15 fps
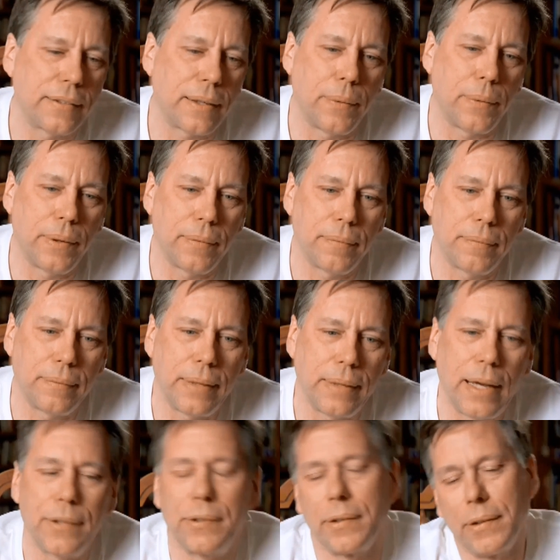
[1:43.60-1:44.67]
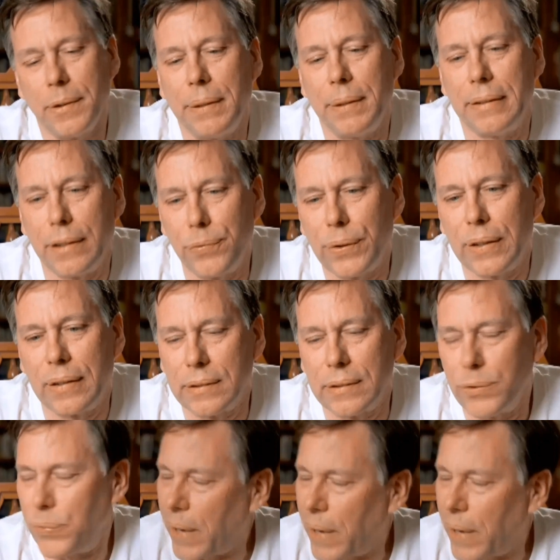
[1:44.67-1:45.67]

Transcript: it's natural. It'd be difficult to